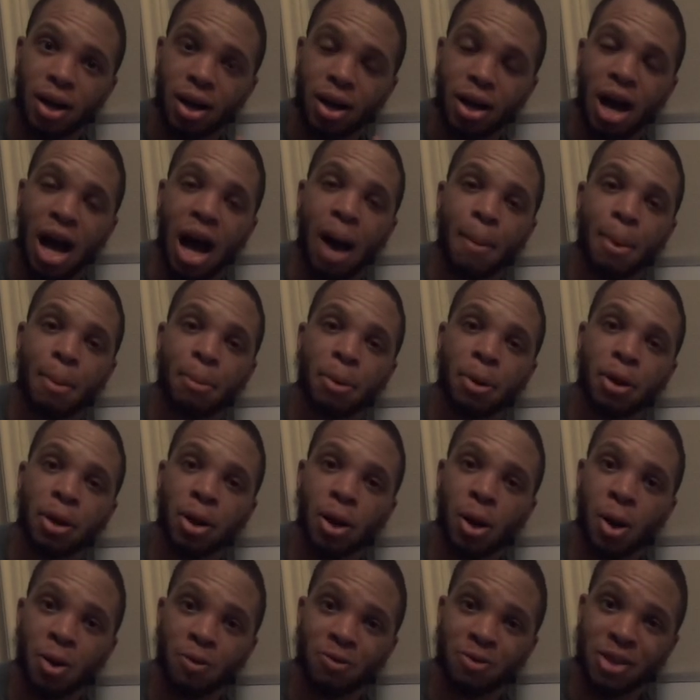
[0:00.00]
Comment
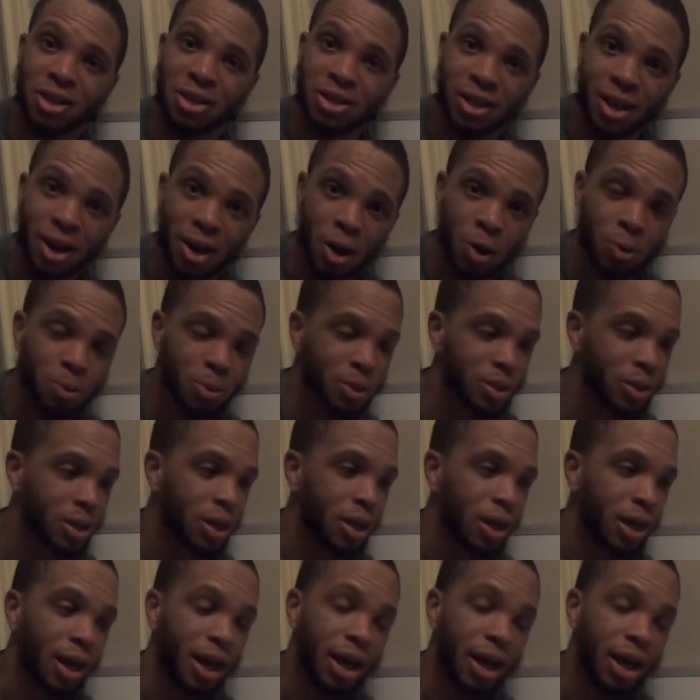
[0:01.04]
below if this helps,